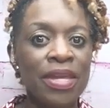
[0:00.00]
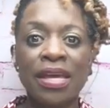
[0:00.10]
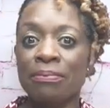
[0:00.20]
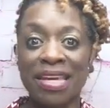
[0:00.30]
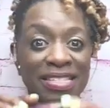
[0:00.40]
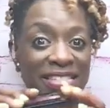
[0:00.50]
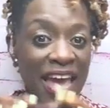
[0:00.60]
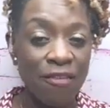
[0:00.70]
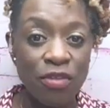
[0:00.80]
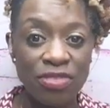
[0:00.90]
because
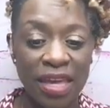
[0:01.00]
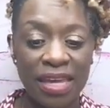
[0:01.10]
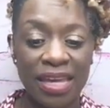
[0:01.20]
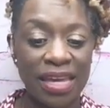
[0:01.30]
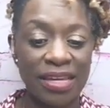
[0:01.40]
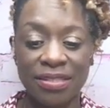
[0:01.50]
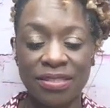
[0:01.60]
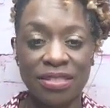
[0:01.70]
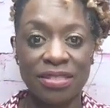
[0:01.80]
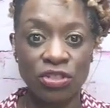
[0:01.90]
everything
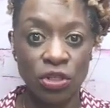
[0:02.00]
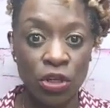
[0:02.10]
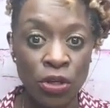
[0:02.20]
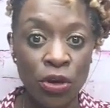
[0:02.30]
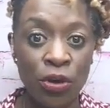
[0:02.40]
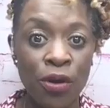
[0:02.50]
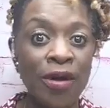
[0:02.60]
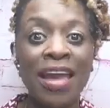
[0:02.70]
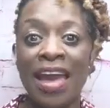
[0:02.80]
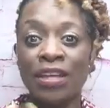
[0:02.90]
is secure
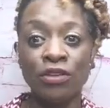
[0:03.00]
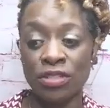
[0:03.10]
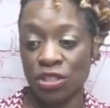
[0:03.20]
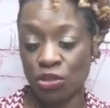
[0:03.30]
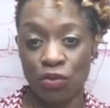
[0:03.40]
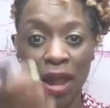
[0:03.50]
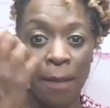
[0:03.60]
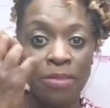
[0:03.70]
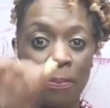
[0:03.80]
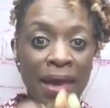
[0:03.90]
and you can just
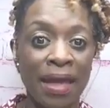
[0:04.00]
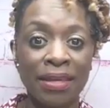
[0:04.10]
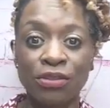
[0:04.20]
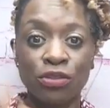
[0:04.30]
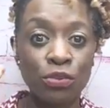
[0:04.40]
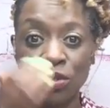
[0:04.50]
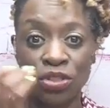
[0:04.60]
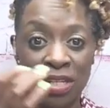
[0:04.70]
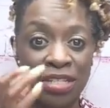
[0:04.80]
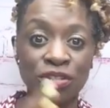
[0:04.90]
grab the palette, do what
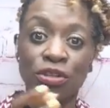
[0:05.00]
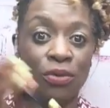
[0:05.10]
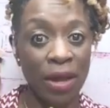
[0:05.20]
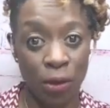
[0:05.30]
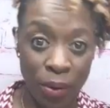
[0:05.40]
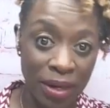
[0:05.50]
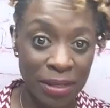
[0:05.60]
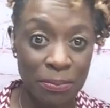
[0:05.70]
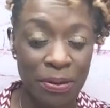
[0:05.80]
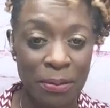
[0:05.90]
you need to do, and
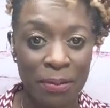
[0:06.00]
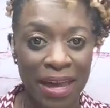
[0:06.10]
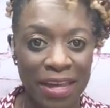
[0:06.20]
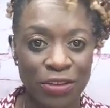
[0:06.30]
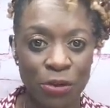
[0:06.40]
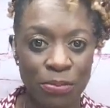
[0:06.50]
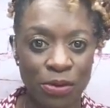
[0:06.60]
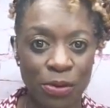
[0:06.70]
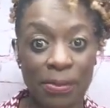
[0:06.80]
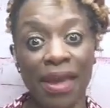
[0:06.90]
quickly put it back in your
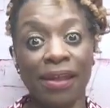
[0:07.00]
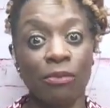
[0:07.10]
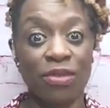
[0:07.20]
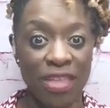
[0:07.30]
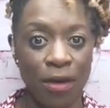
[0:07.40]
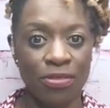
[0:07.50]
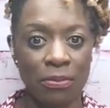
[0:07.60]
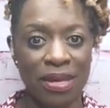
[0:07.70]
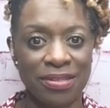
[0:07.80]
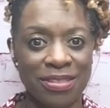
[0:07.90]
beauty bag without the
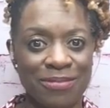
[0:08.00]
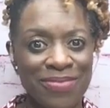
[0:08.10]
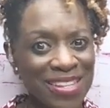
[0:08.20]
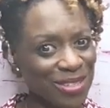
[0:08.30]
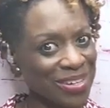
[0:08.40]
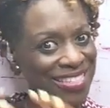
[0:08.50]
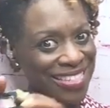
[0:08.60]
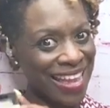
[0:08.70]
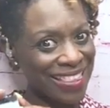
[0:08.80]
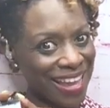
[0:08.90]
mess. So isn't
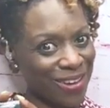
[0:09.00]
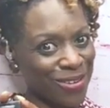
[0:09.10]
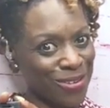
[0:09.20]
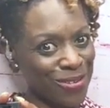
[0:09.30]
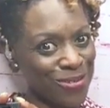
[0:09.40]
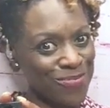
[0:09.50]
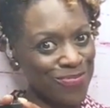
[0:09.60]
that cool?